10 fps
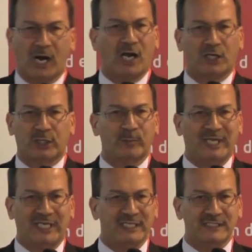our
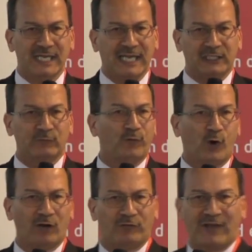committees and
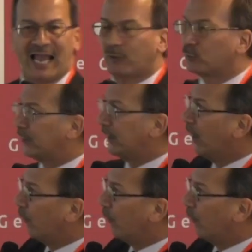for our faculty